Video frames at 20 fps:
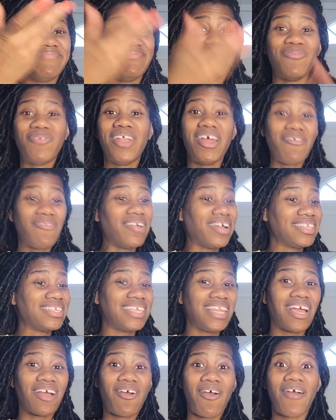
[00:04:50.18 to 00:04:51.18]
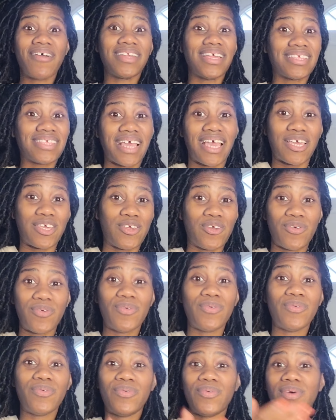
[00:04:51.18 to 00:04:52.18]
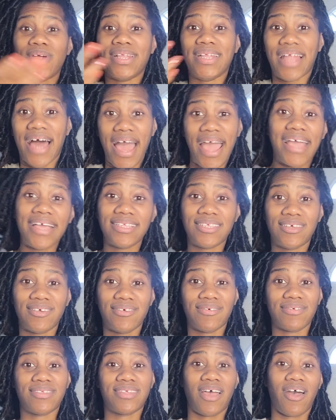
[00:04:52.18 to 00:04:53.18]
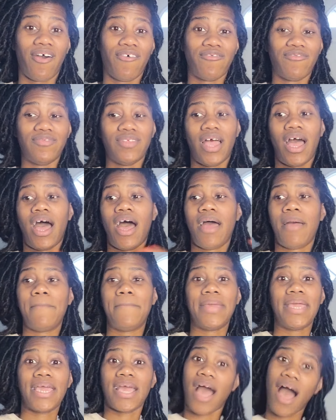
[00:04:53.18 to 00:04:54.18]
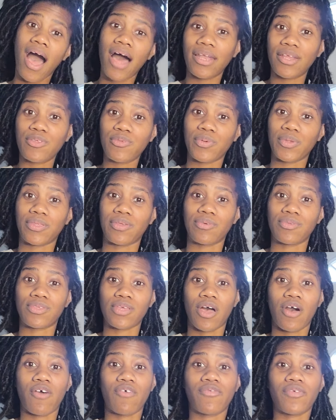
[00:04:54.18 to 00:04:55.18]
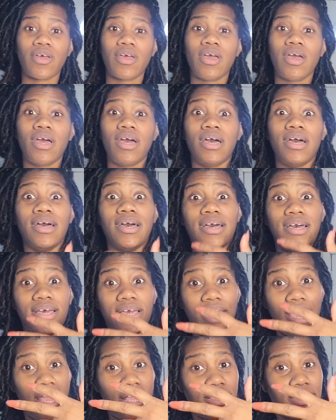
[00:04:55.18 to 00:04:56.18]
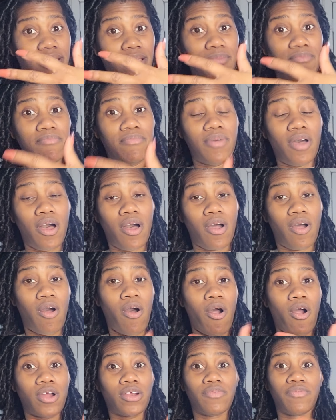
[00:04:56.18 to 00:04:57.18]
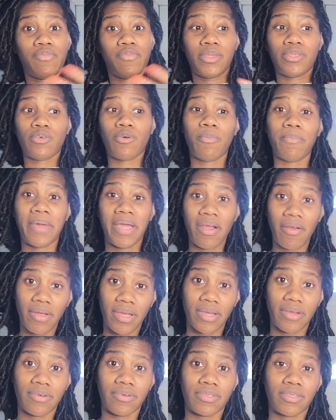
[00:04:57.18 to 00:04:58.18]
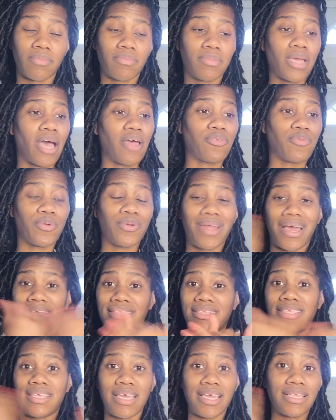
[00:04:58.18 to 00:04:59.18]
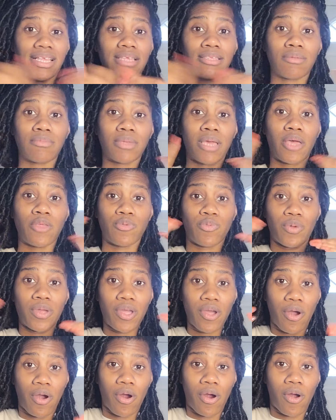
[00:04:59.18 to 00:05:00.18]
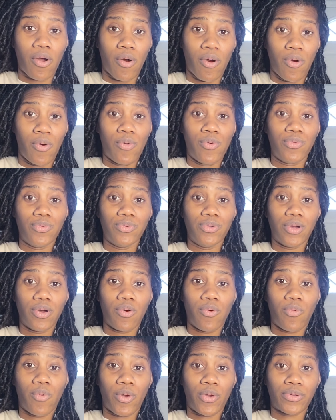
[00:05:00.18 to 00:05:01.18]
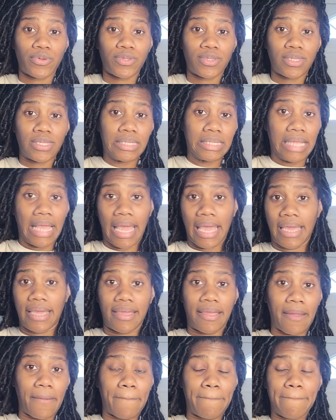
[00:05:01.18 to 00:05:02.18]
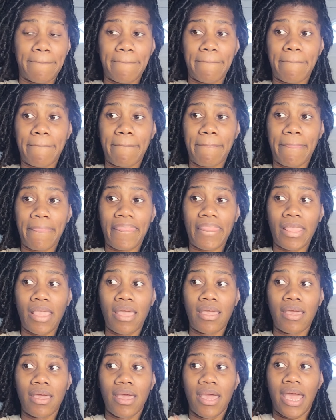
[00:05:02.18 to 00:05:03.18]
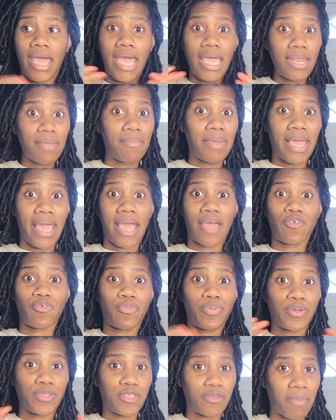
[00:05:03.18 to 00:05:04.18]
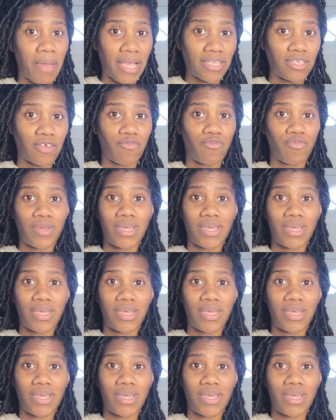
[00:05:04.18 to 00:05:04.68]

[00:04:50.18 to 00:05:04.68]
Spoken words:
Whenever I see that card, that's like you lying to yourself, not being honest with yourself. It's a card of mental barriers. Sometimes we're not seeing that sometimes we are our own worst, like, enemy and or perspective.